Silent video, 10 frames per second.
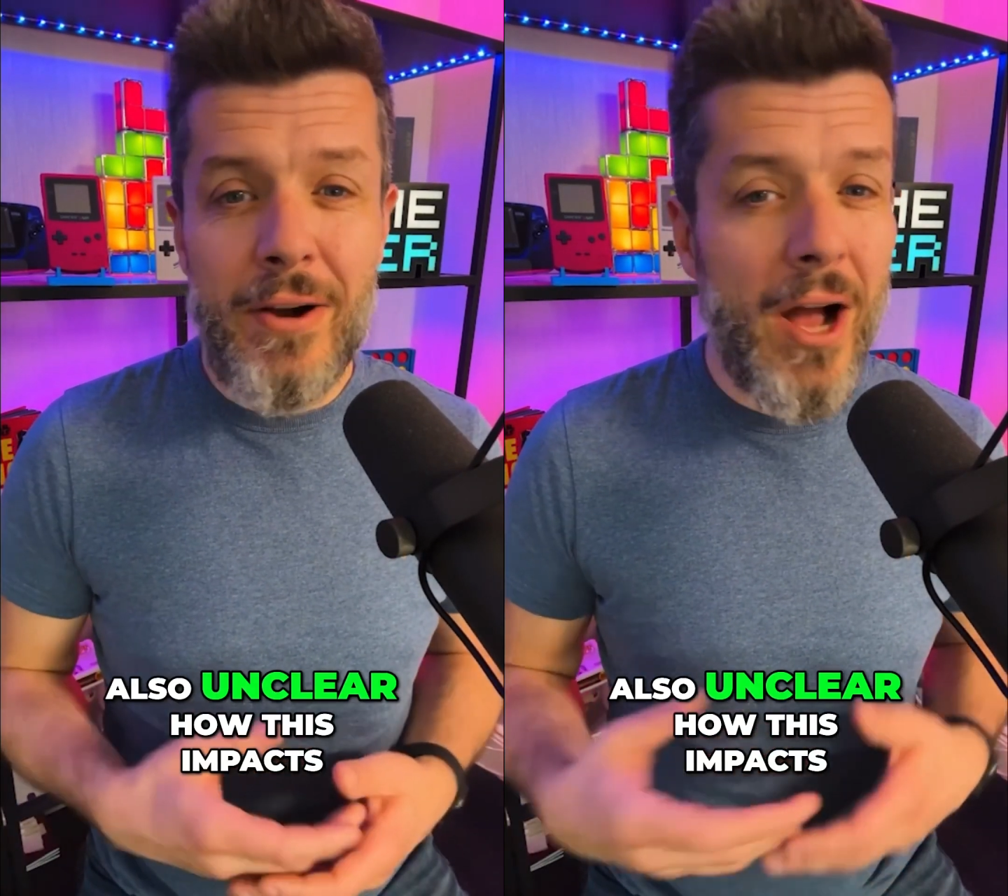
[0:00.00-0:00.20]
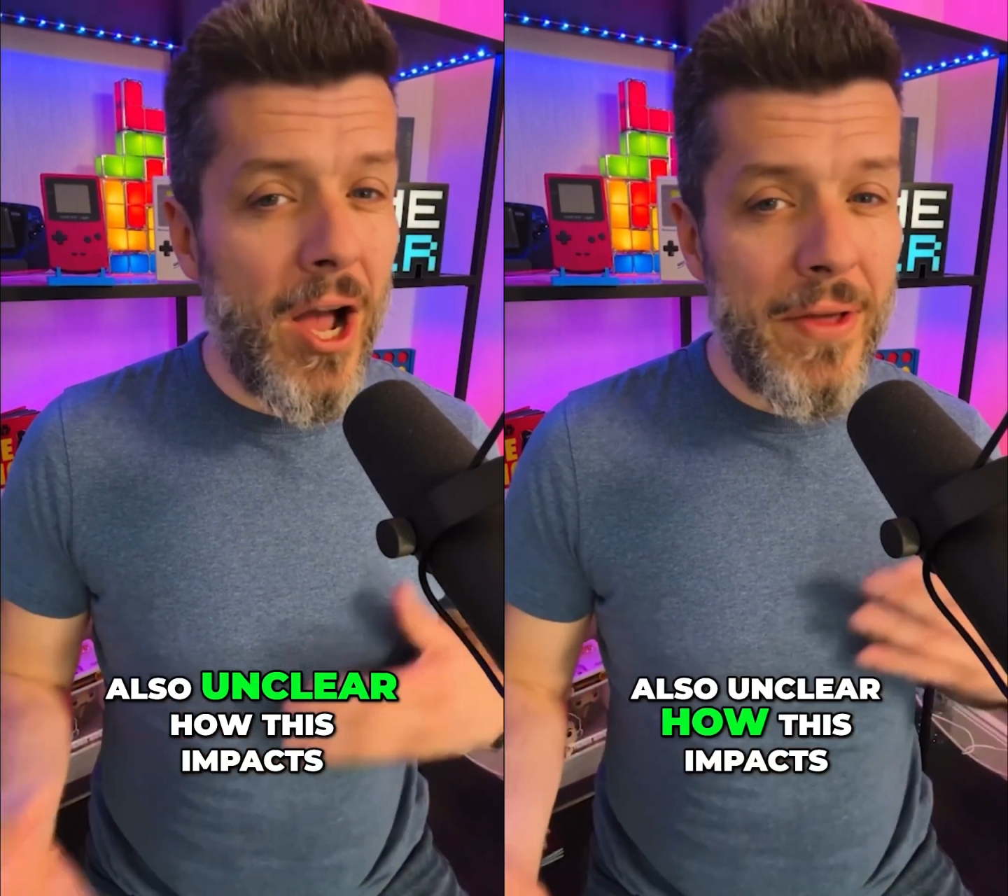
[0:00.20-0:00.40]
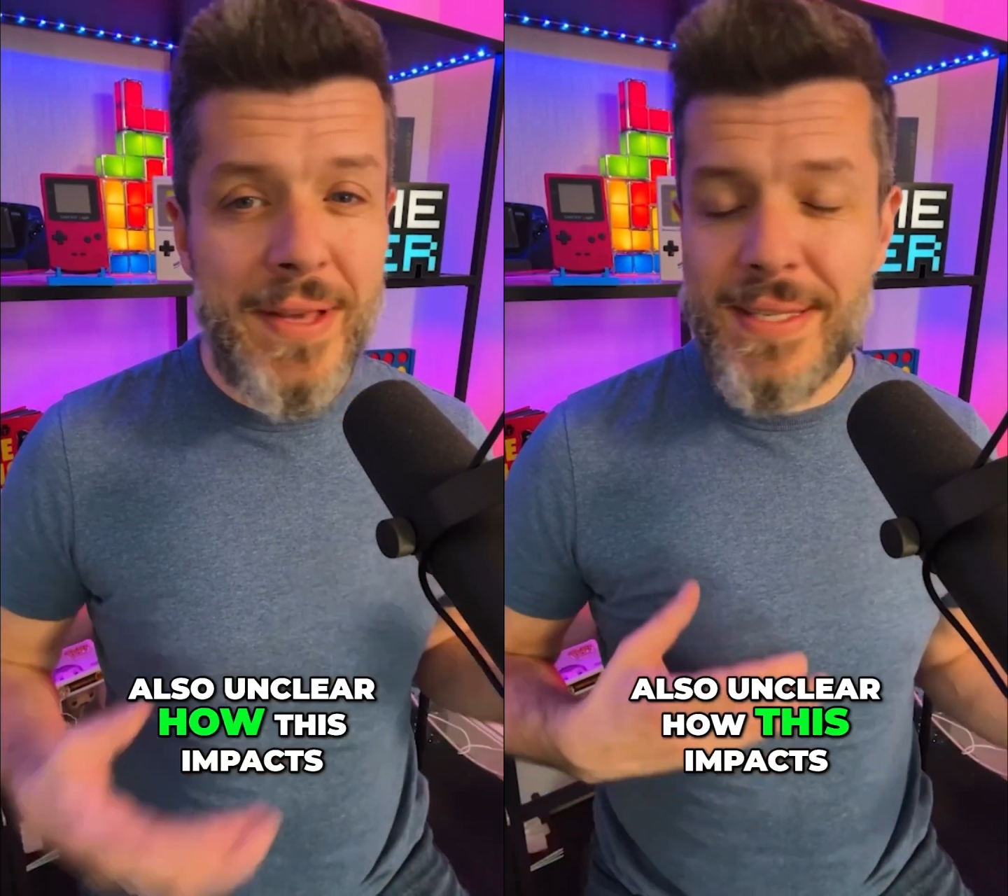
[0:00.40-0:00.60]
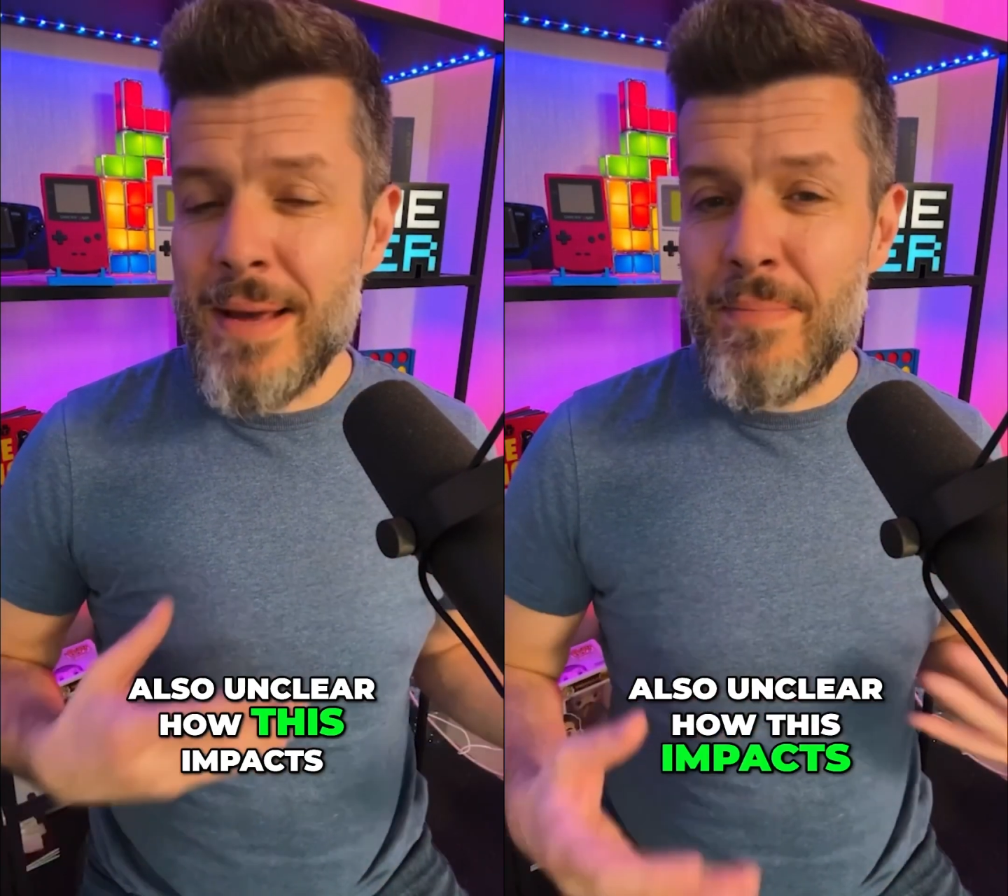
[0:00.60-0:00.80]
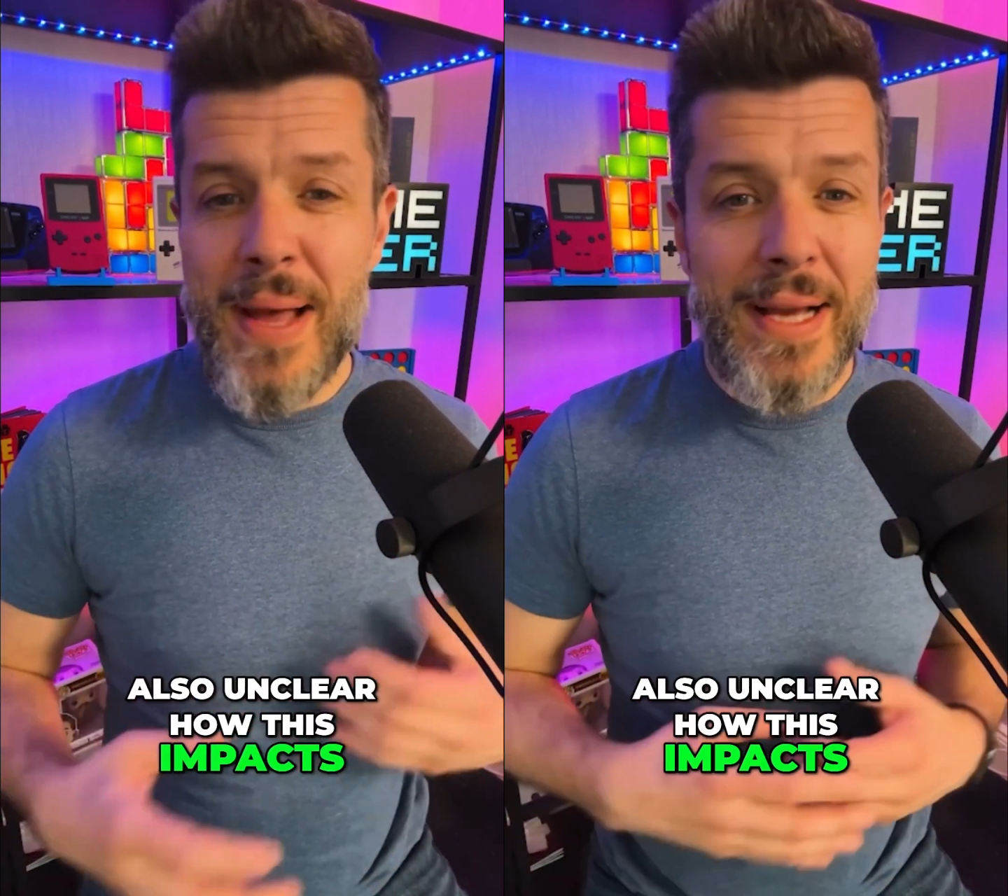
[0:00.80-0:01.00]
how this
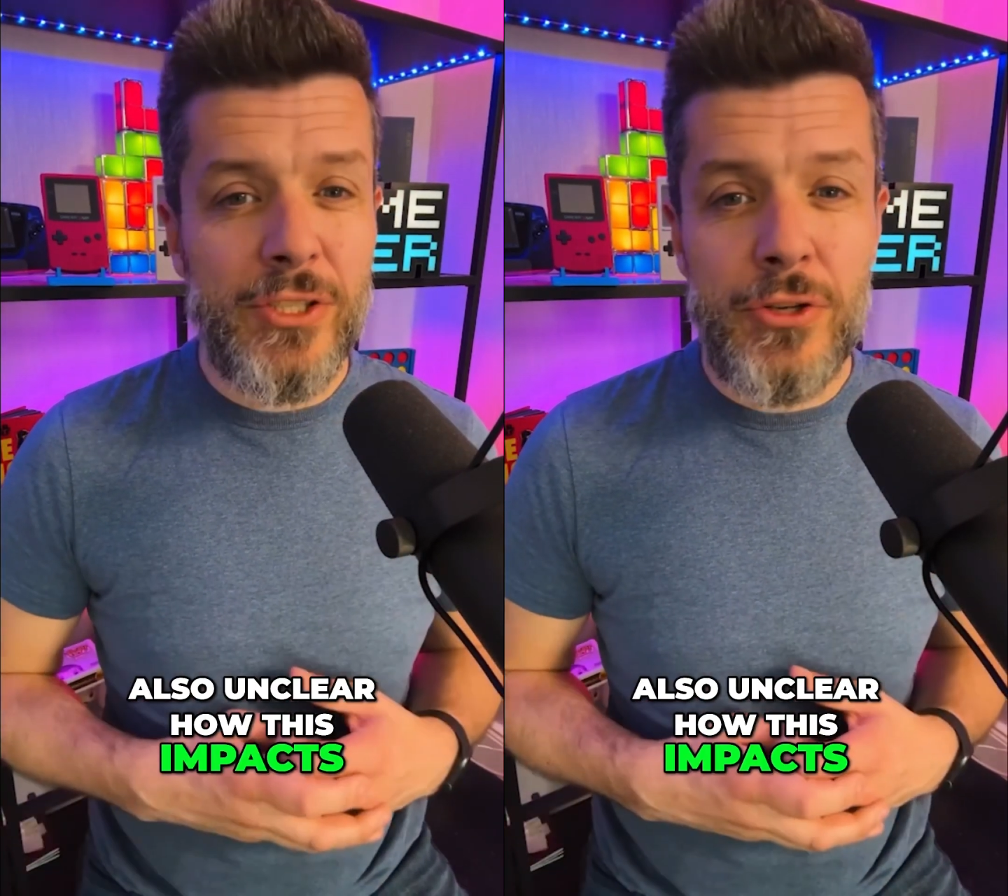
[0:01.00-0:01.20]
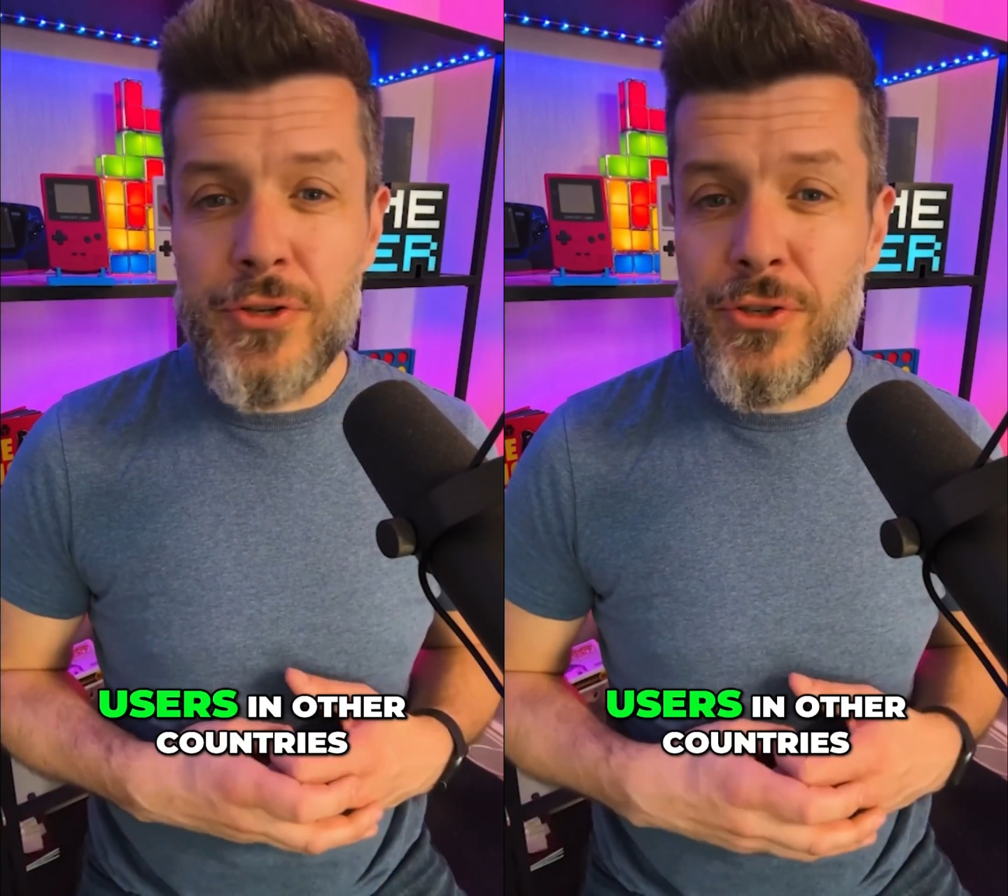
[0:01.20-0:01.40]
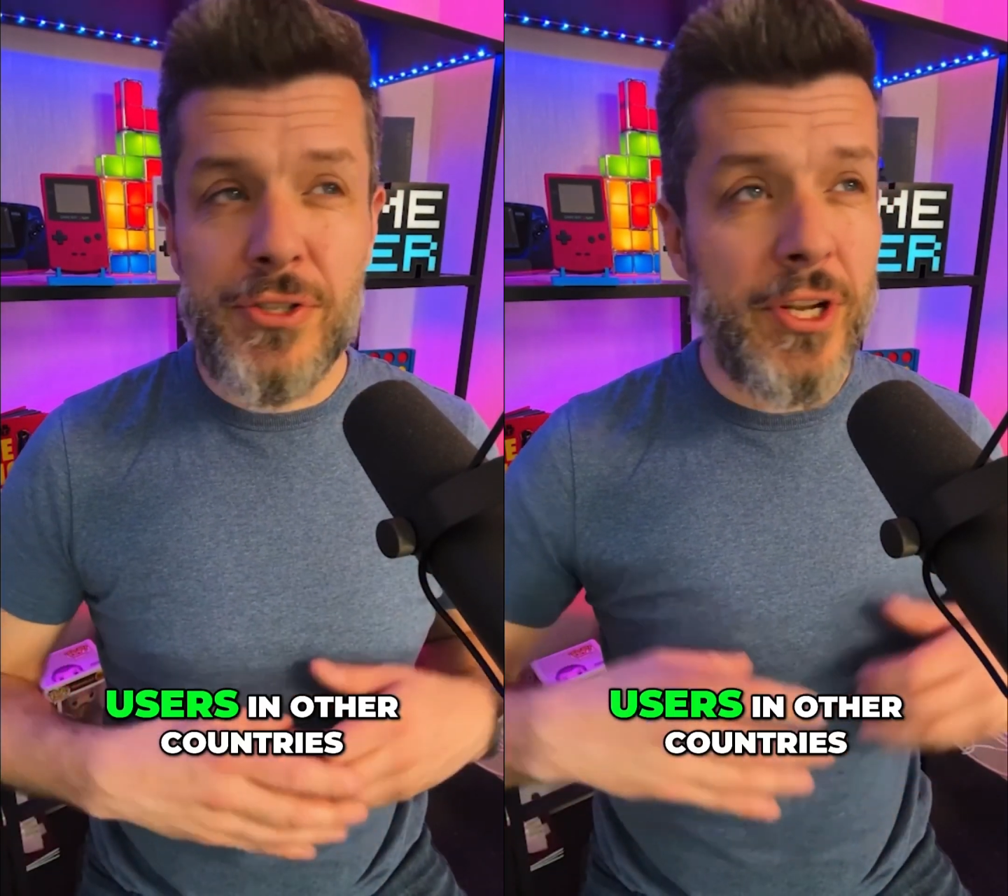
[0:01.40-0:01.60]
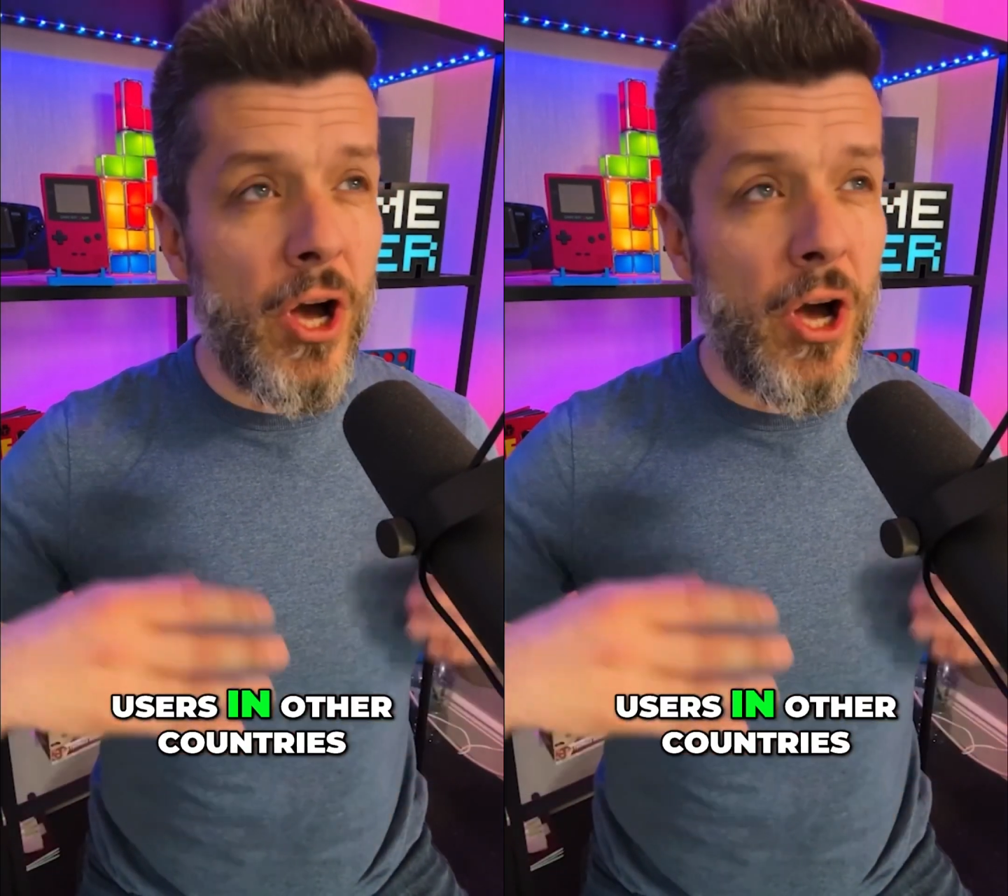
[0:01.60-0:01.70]
impacts users in